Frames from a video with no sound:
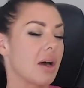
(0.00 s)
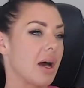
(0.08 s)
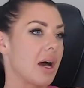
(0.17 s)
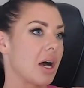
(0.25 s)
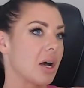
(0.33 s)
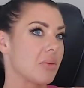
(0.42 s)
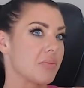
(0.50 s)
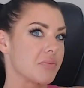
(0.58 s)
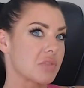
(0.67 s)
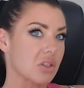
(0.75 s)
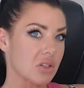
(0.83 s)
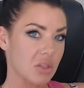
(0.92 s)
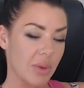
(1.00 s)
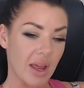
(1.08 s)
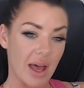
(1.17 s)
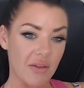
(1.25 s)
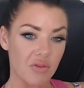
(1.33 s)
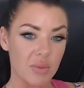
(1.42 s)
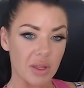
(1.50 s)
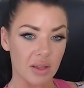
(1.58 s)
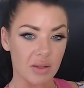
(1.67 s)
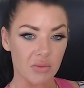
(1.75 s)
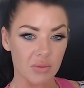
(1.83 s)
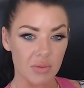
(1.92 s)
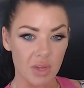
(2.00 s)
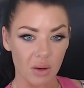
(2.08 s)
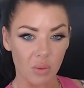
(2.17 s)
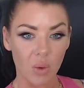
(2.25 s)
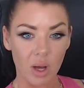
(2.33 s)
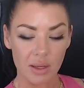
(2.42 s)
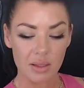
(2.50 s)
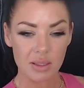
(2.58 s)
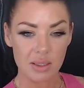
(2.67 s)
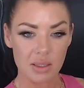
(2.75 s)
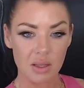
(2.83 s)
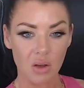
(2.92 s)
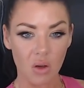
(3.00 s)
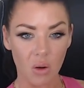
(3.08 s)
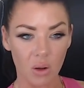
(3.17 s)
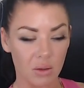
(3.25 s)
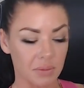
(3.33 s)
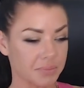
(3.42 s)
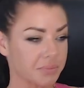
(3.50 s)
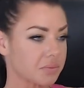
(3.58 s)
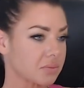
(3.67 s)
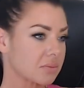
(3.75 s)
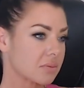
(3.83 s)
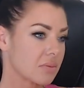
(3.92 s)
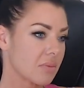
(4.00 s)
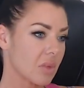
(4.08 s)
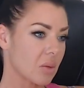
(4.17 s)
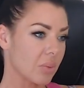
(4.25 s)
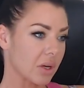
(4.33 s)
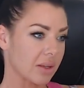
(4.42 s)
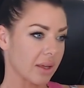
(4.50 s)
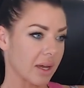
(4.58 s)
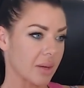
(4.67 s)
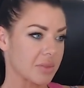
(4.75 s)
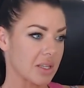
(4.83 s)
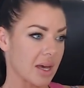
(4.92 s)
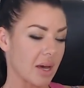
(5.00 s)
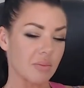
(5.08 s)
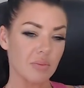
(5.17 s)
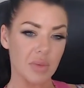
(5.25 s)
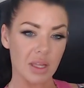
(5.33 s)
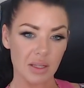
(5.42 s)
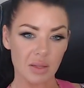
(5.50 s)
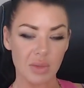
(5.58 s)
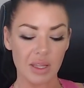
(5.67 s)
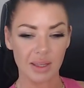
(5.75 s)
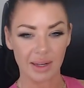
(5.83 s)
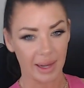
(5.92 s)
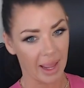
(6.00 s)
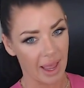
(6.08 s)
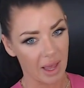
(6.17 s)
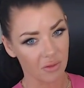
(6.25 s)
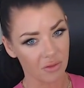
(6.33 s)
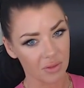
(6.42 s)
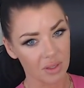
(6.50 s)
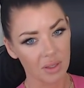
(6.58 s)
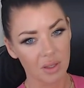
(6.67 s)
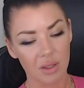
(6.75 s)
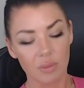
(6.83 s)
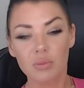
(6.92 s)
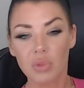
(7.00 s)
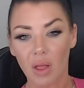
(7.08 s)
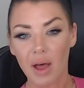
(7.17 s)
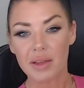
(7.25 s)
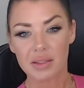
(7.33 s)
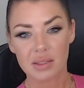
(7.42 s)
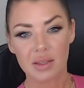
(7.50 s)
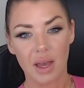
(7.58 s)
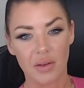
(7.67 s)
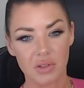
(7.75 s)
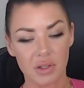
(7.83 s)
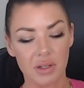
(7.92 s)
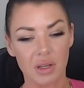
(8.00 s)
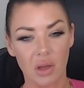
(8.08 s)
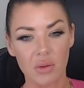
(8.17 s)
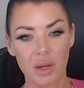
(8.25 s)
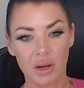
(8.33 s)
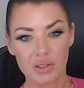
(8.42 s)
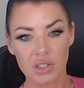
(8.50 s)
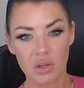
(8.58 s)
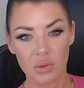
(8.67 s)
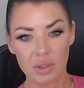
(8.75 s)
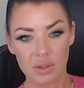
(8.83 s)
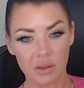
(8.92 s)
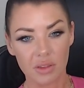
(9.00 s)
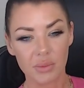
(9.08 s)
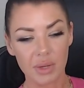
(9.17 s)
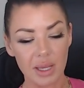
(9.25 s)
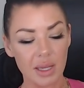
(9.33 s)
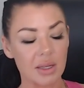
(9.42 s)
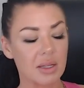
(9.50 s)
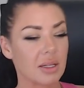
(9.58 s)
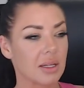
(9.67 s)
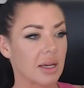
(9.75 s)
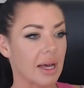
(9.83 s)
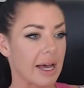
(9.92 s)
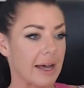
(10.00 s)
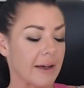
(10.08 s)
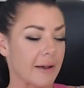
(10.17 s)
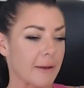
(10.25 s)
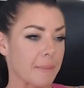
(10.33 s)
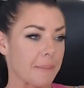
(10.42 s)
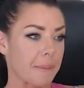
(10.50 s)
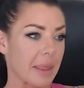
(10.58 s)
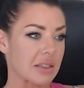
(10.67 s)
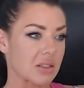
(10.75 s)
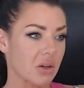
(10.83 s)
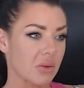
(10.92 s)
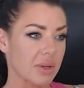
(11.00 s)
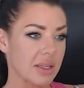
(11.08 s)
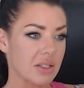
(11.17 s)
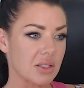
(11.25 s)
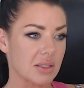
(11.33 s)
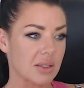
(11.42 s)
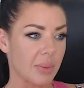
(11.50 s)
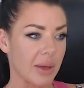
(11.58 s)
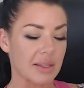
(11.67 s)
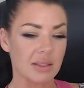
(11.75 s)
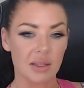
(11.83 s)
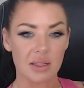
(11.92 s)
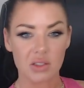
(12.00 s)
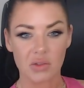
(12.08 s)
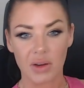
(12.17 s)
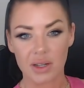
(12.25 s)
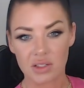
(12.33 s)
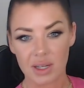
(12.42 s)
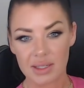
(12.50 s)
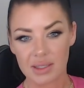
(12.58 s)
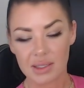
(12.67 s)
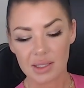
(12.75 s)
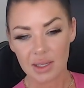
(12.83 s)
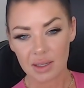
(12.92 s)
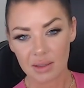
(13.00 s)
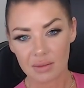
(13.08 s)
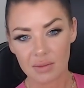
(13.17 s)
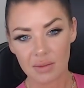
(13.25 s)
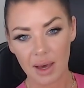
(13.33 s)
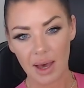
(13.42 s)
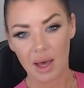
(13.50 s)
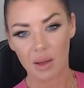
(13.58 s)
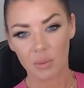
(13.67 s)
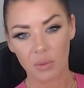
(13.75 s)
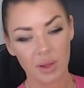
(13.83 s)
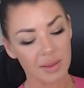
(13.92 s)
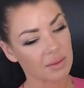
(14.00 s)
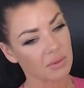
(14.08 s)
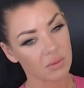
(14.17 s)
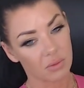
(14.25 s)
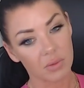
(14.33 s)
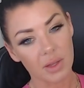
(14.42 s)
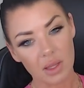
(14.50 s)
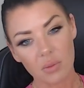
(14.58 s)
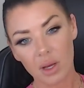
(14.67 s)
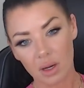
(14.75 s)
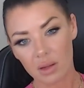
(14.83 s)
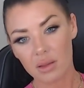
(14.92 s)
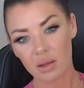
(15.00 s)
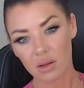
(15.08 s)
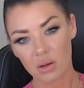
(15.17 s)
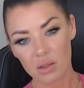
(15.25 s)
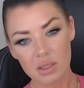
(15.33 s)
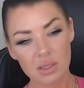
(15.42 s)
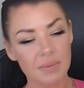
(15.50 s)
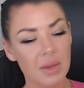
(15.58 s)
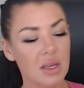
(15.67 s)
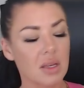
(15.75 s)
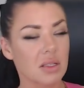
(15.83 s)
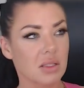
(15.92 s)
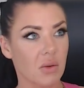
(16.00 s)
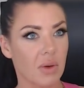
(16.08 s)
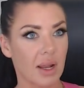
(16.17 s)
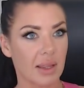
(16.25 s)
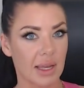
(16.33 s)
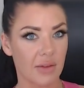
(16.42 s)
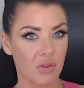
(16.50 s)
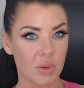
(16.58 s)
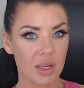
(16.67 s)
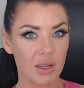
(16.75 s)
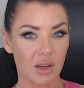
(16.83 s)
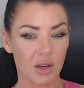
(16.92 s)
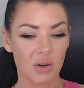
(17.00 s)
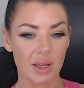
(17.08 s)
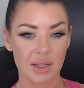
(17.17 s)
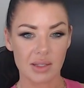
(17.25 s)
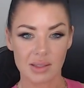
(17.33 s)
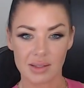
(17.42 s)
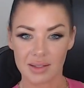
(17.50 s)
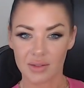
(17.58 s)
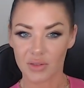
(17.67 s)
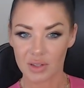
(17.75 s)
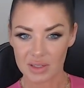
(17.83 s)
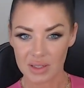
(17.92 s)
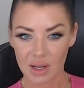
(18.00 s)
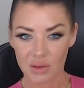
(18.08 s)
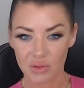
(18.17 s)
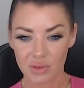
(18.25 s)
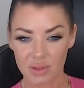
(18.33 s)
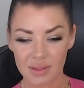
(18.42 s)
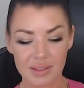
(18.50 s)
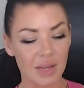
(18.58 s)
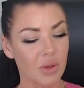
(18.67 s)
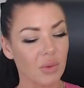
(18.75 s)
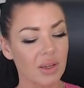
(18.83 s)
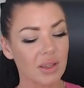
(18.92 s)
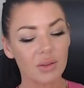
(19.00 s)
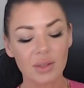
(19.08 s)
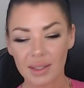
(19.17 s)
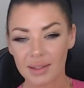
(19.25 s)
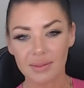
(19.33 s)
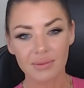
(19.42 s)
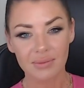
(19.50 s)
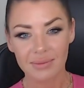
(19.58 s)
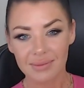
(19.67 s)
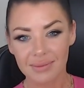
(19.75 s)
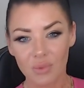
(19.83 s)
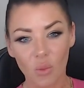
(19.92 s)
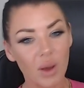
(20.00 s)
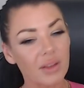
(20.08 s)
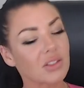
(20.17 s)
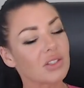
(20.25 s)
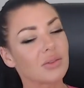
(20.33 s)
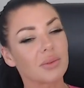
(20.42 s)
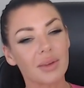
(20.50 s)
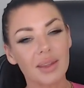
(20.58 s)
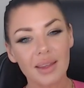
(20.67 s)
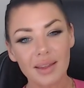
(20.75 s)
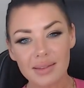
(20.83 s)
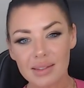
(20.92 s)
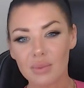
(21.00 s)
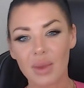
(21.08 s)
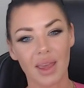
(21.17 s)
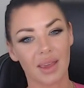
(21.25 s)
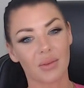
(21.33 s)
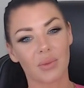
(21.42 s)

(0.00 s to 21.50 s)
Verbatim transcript: Um, so usually about half a million year one is the goal, building up to that million, million and a half plus after you know year two and three. Okay. Um, and so it really just depends on each franchisee um, what really what are their goals. So what I let everybody know is first off, tell me what you need what do you need to make?